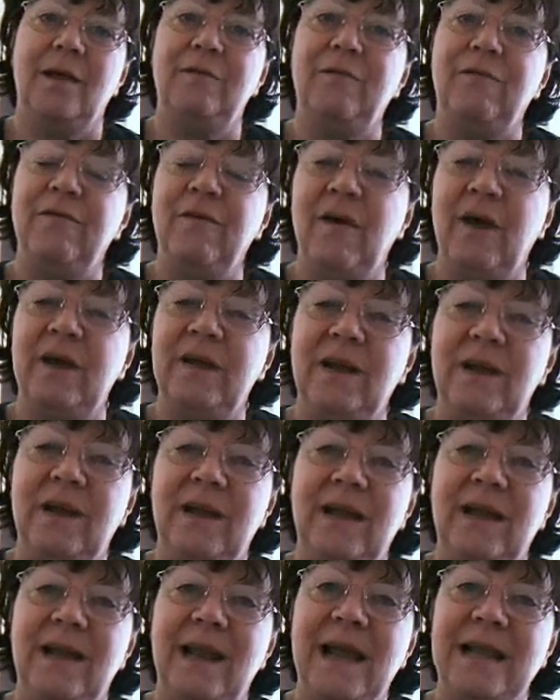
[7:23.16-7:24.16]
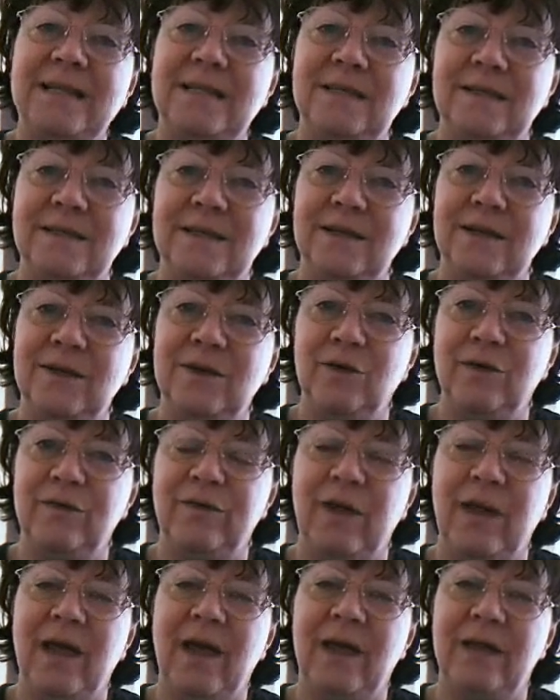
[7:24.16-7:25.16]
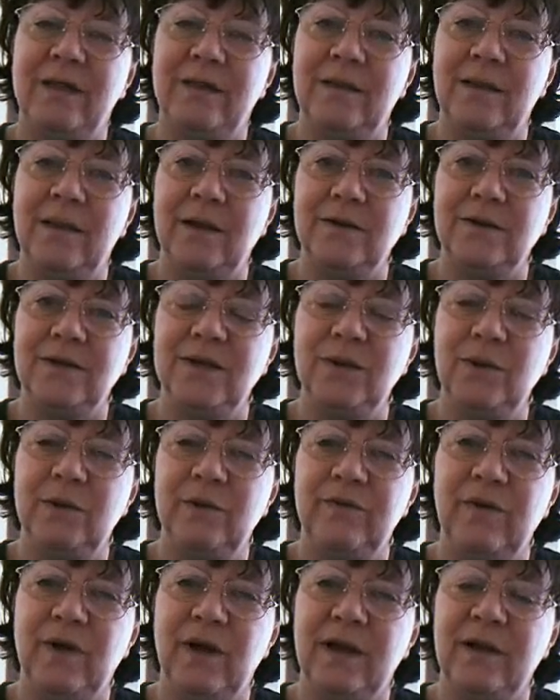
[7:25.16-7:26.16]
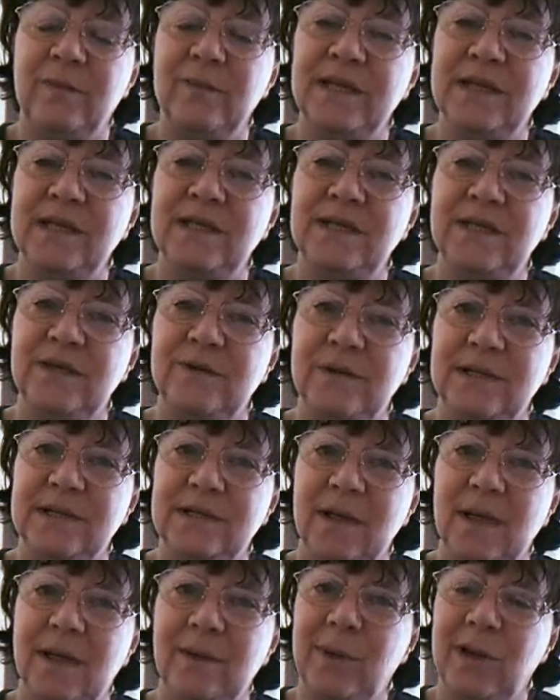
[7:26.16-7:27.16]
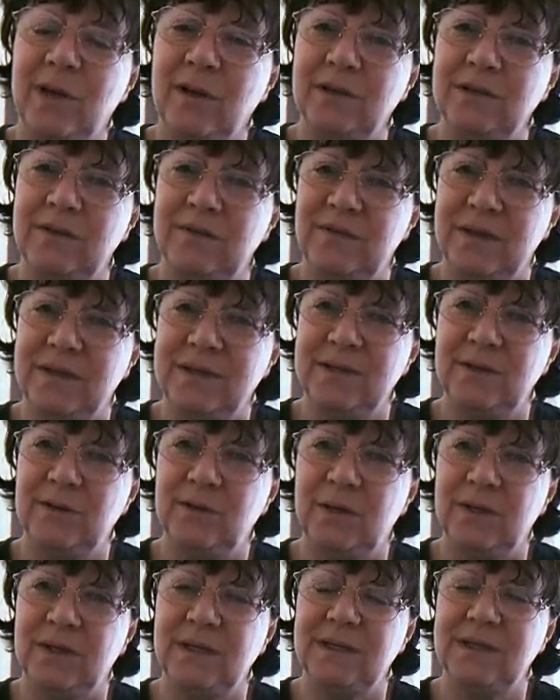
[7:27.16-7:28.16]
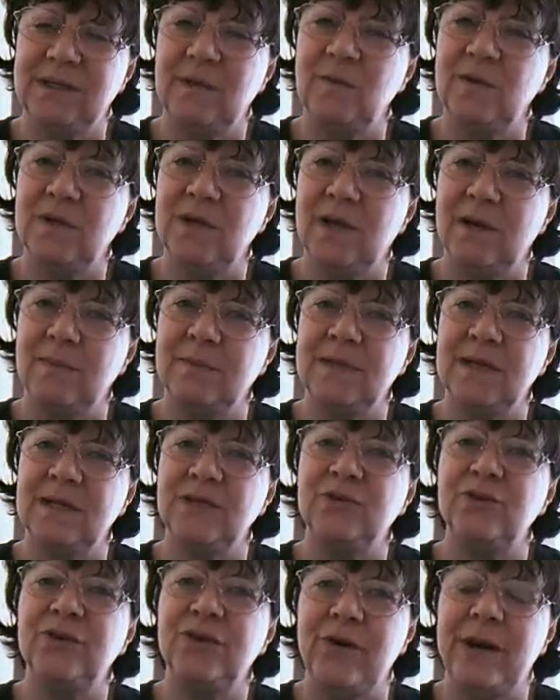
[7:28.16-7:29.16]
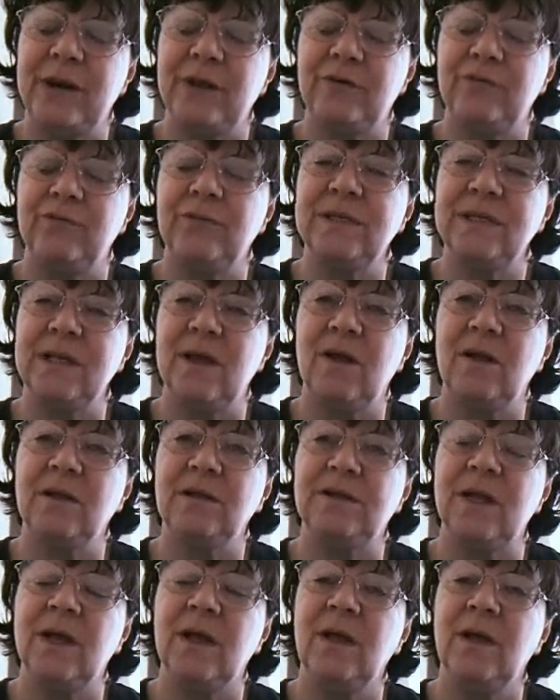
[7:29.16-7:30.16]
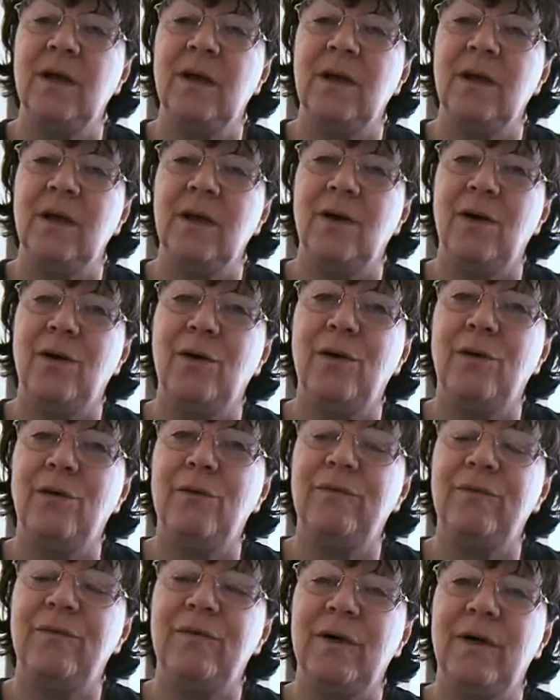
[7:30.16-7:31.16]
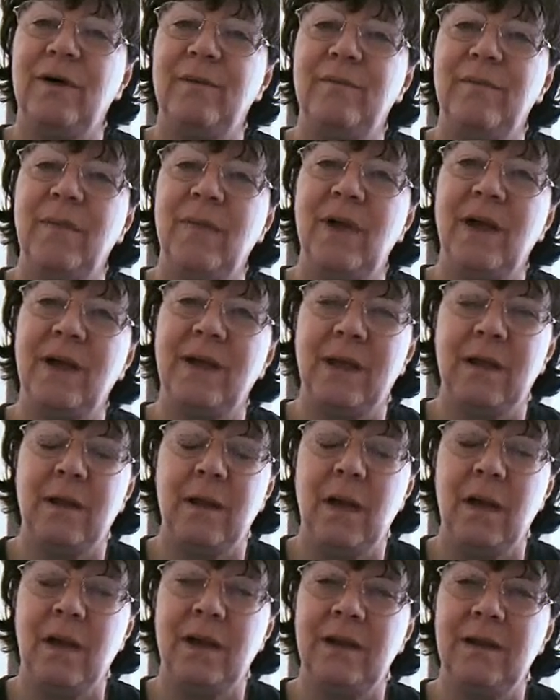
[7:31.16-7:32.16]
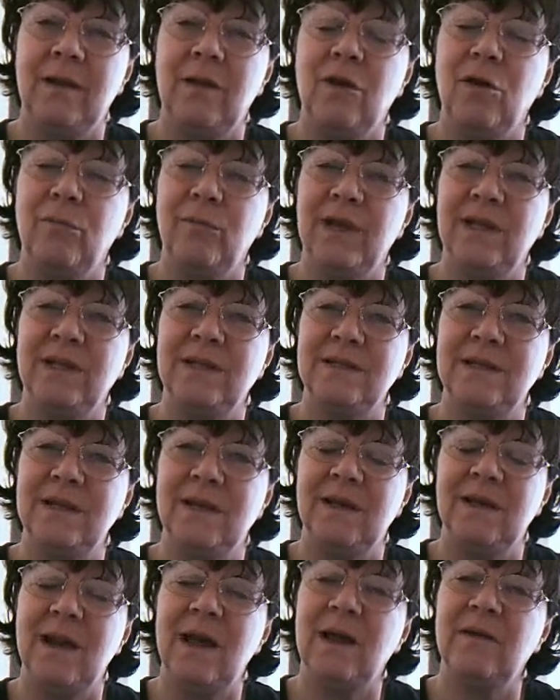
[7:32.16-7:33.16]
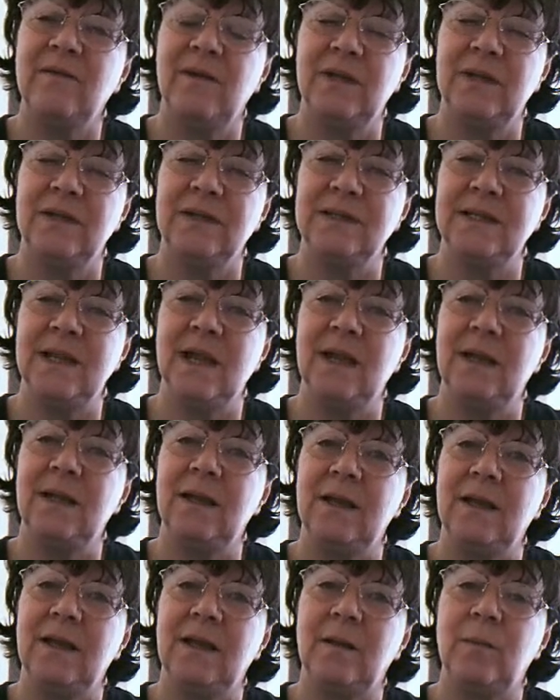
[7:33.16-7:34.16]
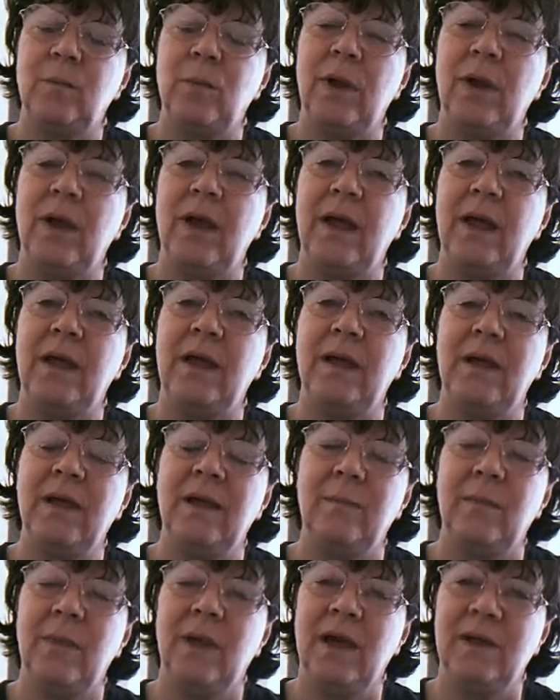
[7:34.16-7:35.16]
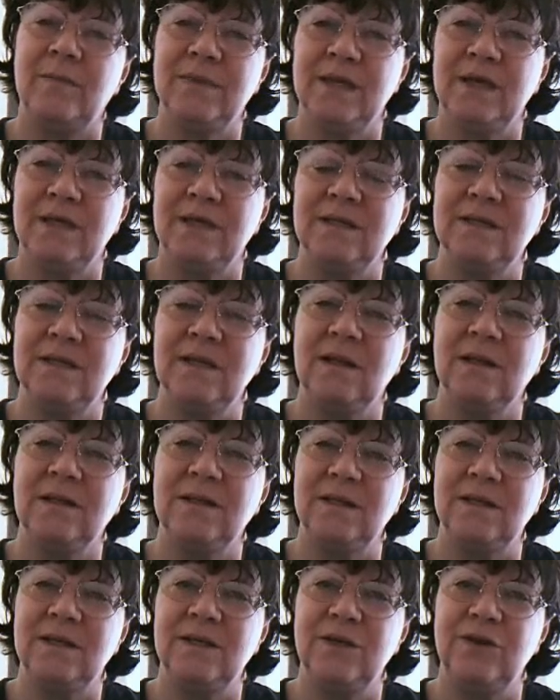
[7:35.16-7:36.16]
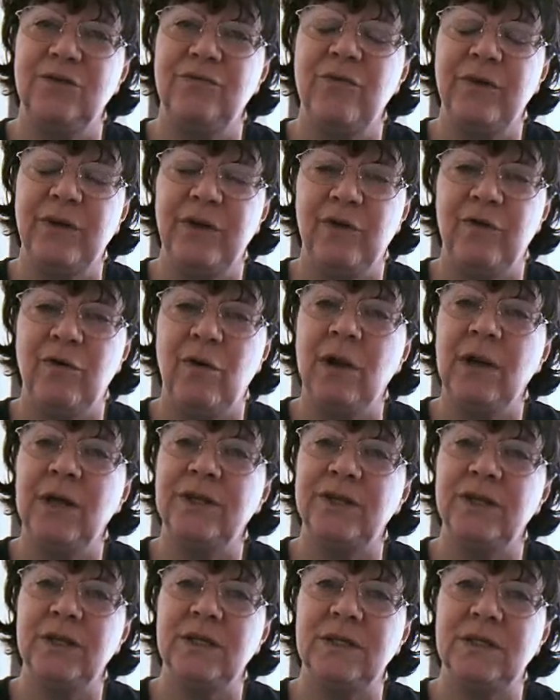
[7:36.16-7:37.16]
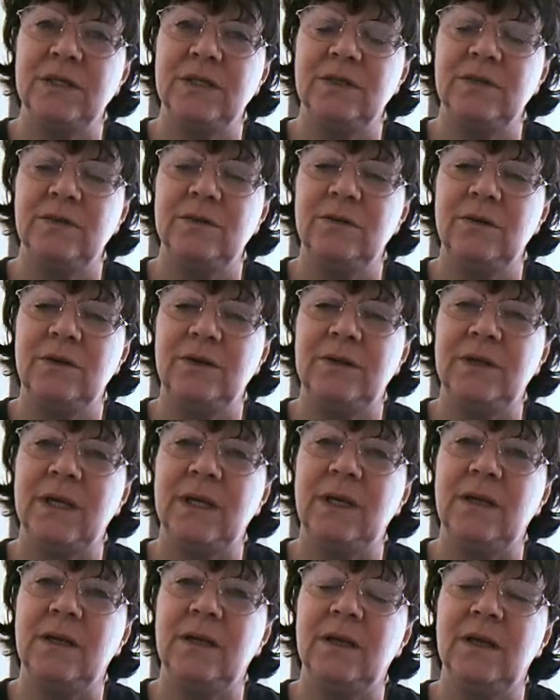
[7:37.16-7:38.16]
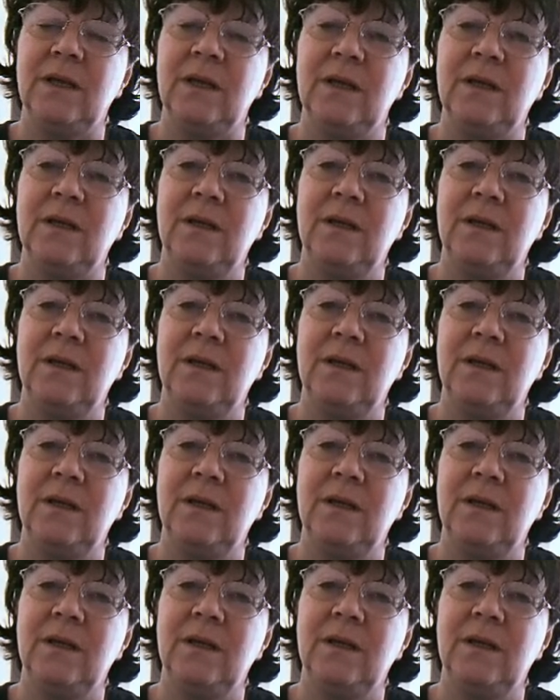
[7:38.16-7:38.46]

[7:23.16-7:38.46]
And finally, let's not forget those who have committed suicide because of this illness, sometimes as a direct result of unkind comments and lack of understanding by perhaps a consultant neurologist who didn't